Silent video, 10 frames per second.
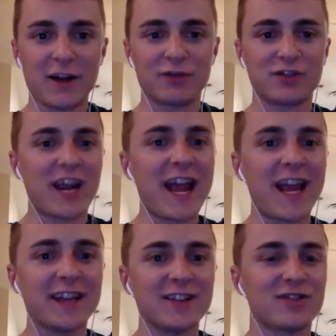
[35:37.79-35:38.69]

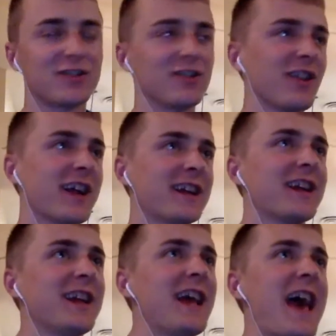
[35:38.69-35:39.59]
change or like
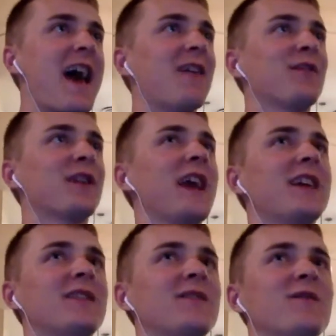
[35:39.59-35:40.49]

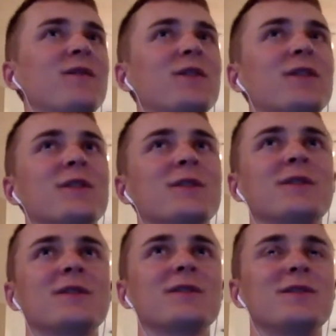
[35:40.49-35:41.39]
advocating for
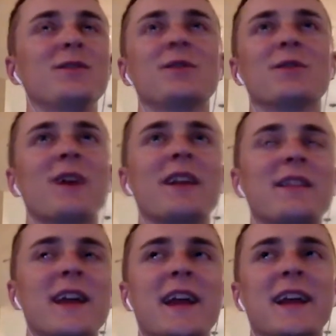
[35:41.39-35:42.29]
doing the
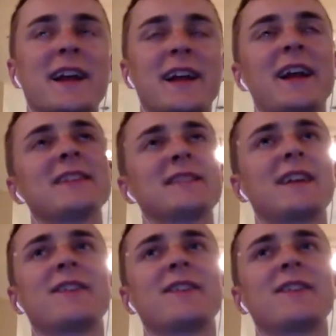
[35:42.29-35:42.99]
right thing, I guess.